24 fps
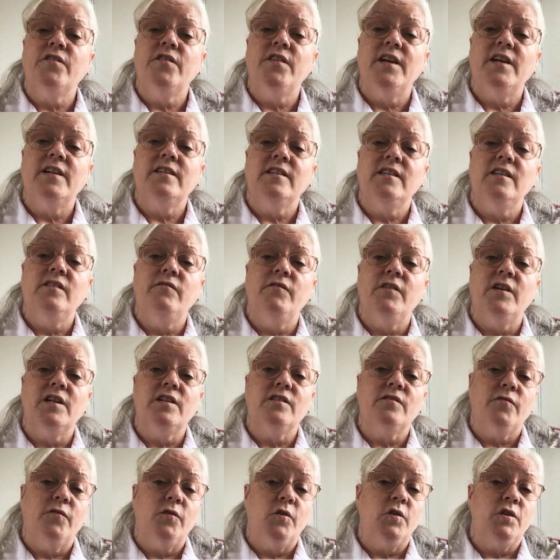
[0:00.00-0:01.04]
13
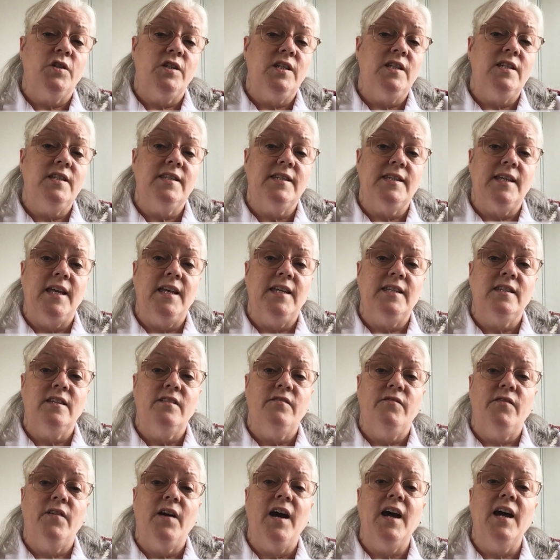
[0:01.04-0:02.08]
verse 14 says,
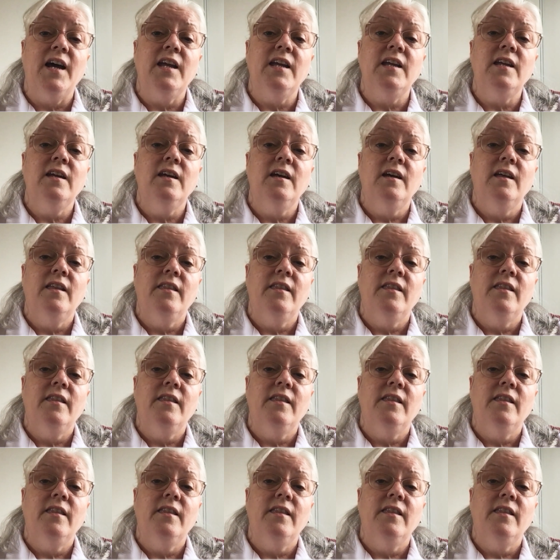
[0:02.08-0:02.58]
"If I,